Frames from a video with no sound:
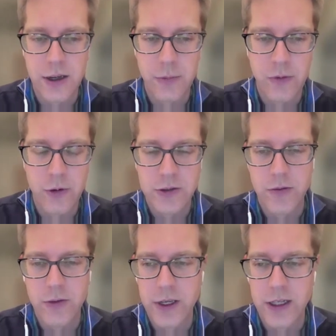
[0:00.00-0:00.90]
before
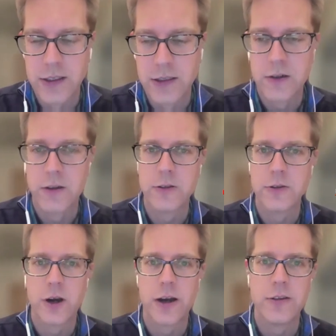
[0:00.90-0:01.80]
stuff really gets into clinical
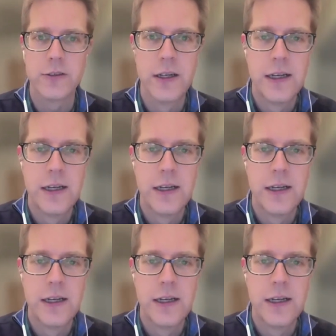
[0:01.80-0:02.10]
trials.